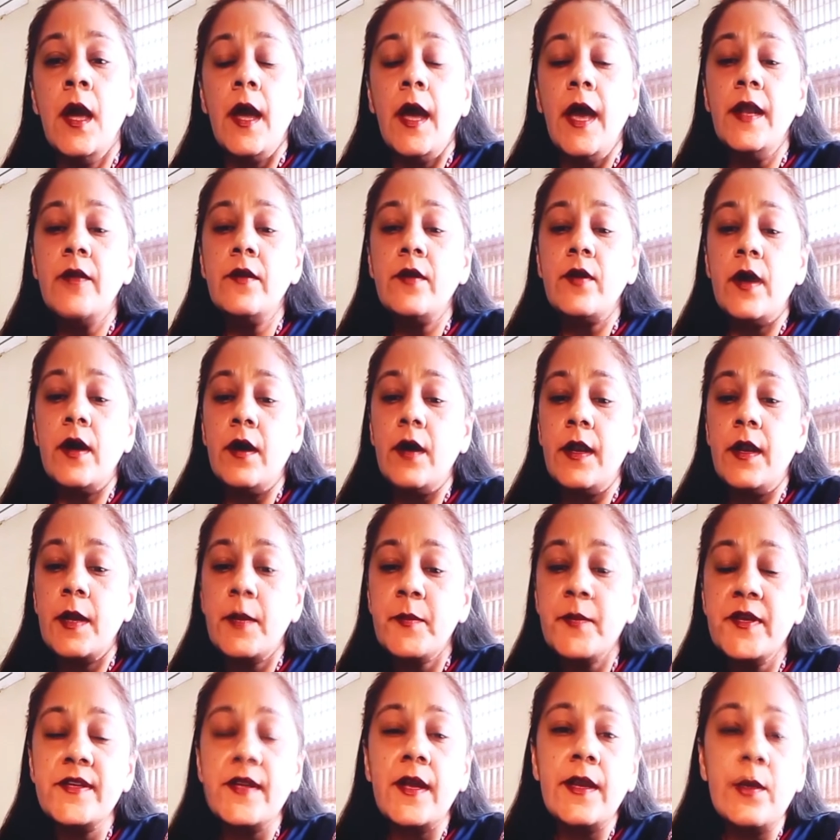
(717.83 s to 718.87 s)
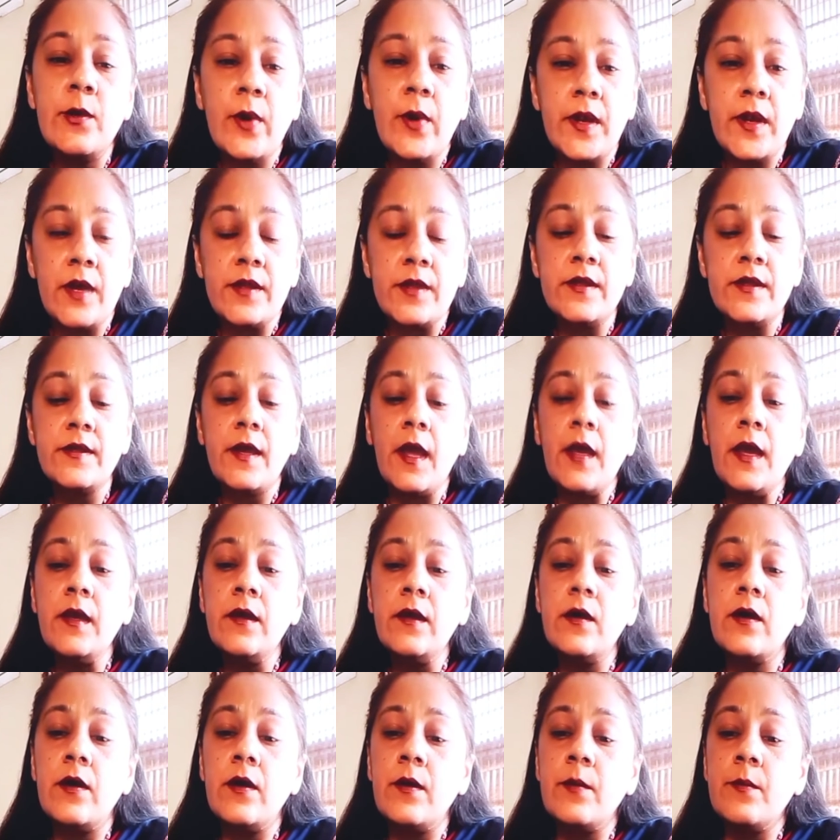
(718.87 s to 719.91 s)
And let me tell you another
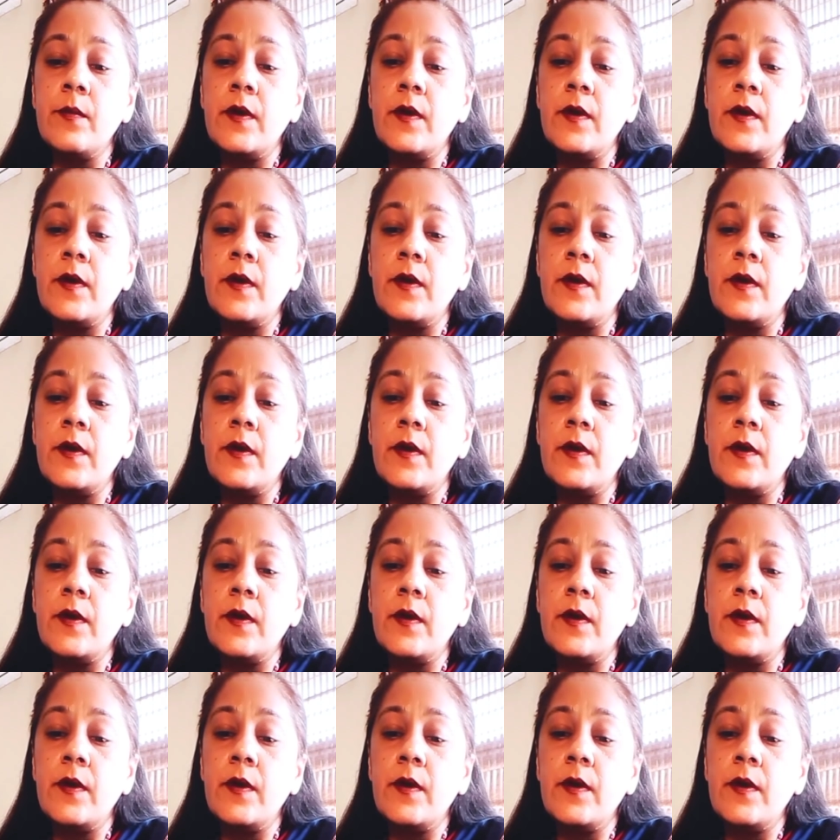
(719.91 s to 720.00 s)
thing.